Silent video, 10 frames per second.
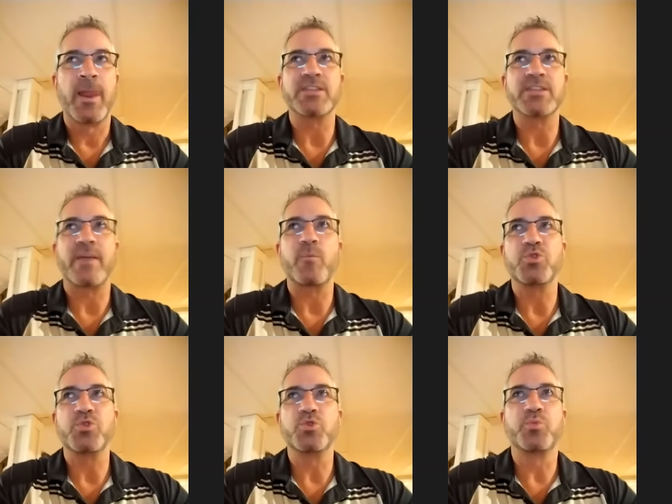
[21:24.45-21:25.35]
is that when
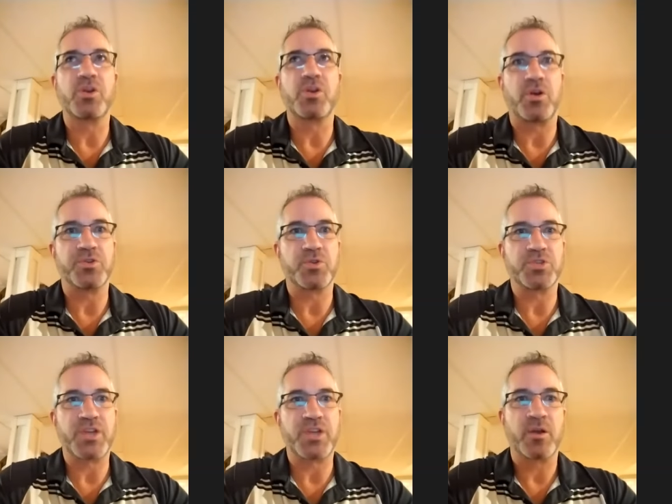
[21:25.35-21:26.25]
you do put it on your
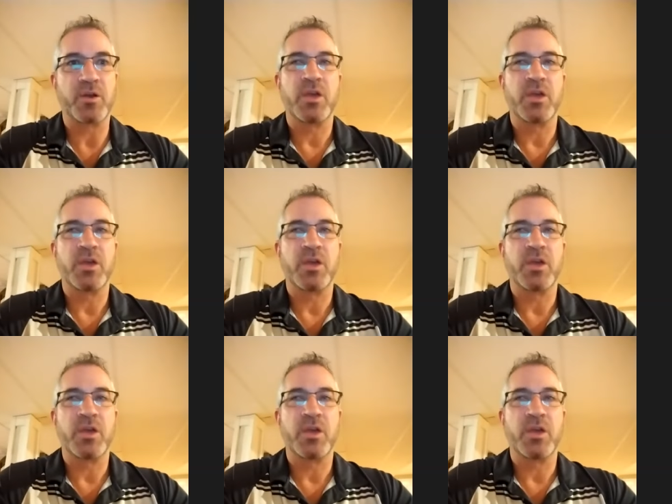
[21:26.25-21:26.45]
chair,